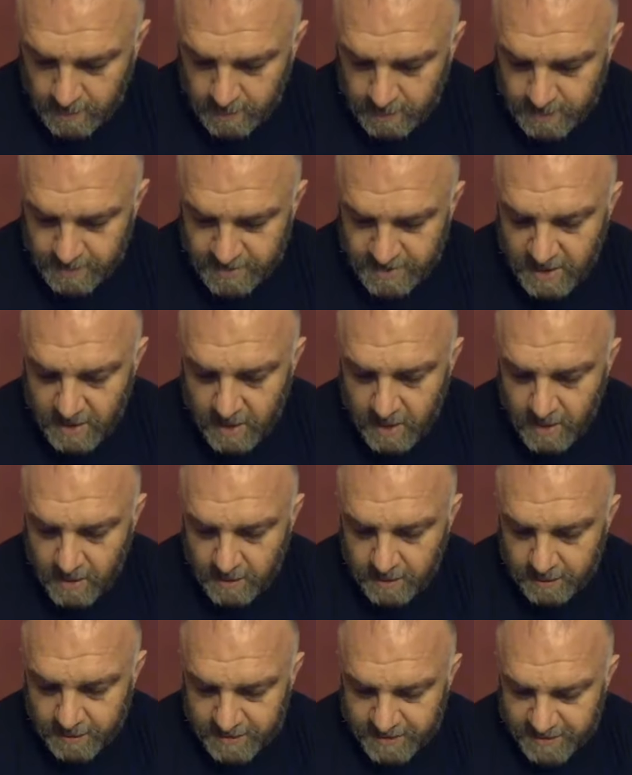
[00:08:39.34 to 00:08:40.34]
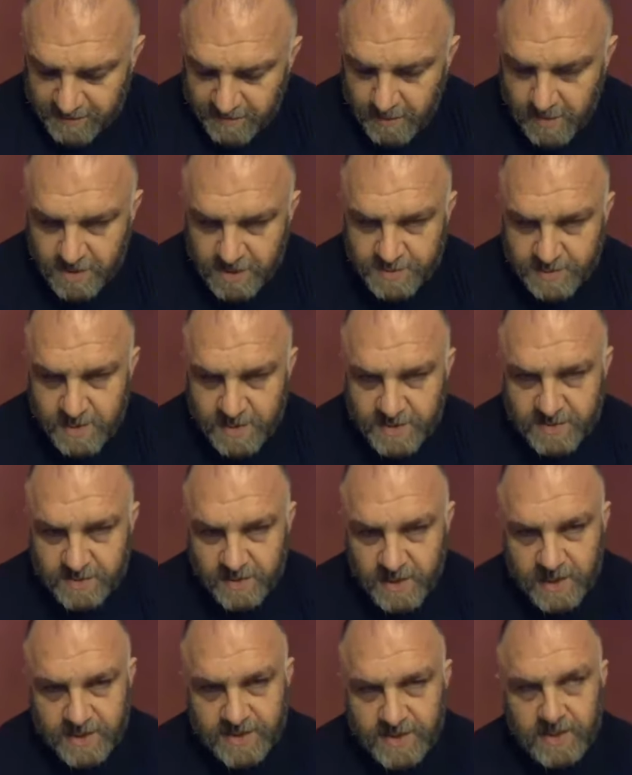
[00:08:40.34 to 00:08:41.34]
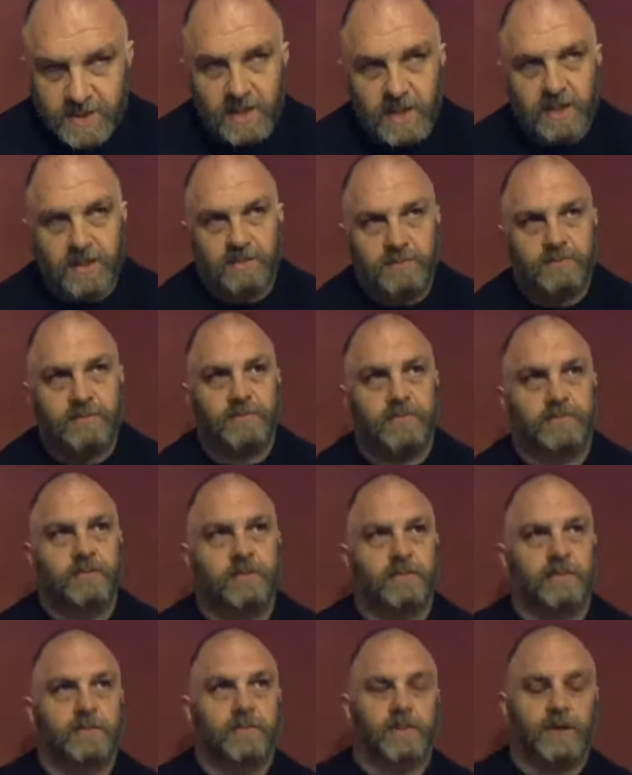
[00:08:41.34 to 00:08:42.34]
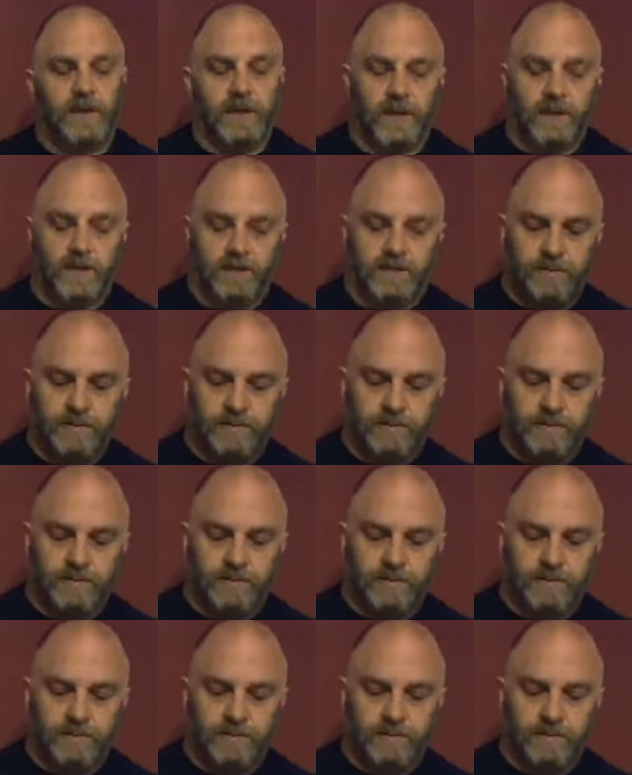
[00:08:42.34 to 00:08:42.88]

So that article is from our special guest tonight, who